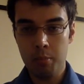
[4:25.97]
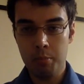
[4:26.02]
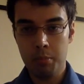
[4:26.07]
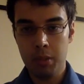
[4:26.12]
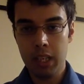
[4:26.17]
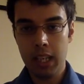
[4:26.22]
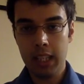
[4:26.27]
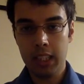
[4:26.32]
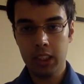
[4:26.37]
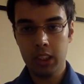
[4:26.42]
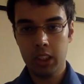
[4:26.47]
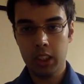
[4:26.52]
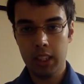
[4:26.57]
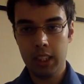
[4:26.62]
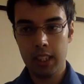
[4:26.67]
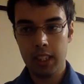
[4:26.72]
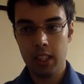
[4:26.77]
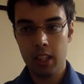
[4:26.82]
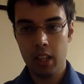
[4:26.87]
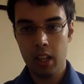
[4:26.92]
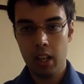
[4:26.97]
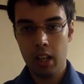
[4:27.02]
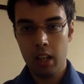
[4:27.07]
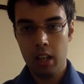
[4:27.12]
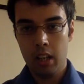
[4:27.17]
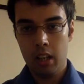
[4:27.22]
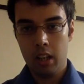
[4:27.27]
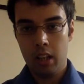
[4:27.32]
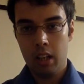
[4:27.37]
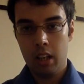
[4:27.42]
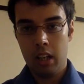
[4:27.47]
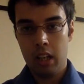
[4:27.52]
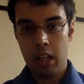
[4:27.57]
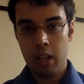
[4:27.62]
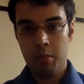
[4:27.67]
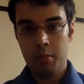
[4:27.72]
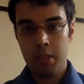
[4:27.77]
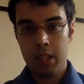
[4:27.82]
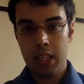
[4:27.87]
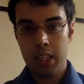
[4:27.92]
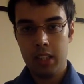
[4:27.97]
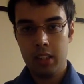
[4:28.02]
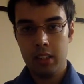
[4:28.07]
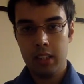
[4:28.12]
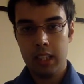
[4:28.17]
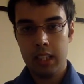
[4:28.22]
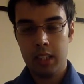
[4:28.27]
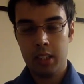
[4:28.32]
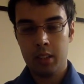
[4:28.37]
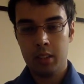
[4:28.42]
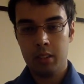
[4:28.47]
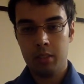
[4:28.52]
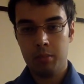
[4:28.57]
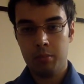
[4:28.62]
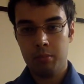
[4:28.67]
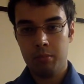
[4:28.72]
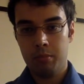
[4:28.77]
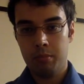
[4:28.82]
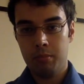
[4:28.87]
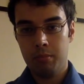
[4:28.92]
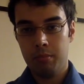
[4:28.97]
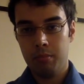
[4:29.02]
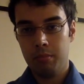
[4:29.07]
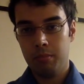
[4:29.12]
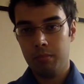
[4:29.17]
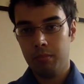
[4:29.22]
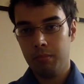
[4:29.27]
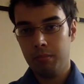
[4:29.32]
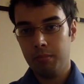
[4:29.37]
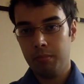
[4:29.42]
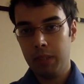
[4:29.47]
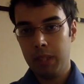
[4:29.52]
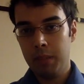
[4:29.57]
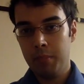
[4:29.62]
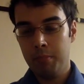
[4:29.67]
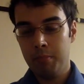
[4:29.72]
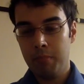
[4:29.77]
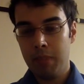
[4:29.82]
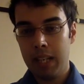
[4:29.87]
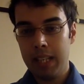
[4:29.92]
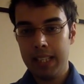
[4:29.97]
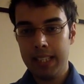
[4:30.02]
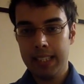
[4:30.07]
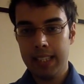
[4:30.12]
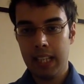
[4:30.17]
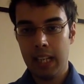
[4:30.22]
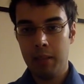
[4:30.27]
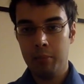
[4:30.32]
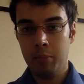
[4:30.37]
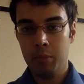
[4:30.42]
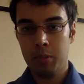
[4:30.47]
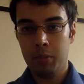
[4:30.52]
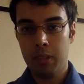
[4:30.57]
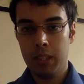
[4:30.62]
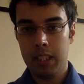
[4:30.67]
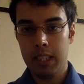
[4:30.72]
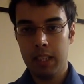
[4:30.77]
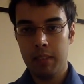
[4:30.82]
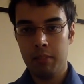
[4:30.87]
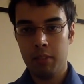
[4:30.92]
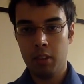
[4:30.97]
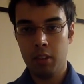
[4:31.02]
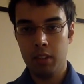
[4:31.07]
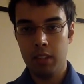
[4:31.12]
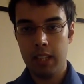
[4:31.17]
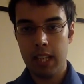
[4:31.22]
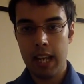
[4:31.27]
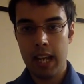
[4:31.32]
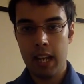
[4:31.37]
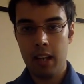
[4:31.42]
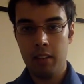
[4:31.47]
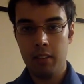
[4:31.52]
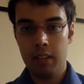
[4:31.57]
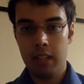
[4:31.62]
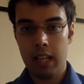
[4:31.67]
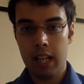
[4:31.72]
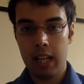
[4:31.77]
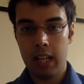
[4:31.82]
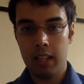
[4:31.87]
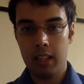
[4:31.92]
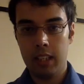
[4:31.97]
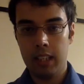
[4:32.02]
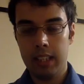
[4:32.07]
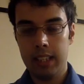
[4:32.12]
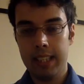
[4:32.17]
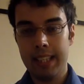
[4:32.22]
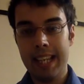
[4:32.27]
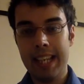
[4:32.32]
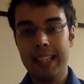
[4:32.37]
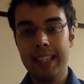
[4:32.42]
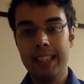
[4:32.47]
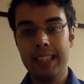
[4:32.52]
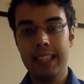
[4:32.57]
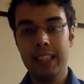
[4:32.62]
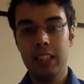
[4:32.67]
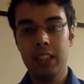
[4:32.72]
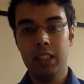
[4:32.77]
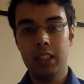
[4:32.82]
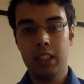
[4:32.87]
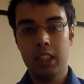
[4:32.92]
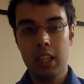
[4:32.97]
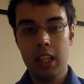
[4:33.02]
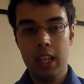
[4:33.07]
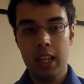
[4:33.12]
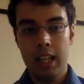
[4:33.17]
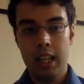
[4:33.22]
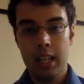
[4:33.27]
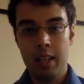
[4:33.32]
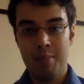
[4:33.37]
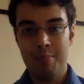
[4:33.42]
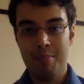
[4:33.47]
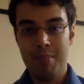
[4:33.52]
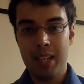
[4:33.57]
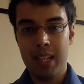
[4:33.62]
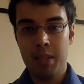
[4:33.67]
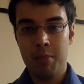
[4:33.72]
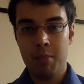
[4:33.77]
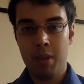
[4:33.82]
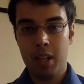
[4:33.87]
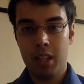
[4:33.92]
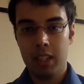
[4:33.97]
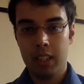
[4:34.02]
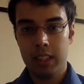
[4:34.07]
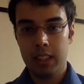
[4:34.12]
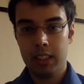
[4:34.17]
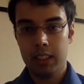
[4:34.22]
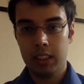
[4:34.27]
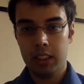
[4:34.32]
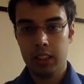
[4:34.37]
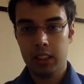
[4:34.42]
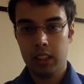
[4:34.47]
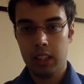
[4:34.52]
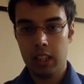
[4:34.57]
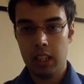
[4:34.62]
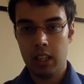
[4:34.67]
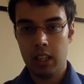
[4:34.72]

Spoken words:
But actually, I mean, there's been many times when they've gone down, and in the 80s, in many markets,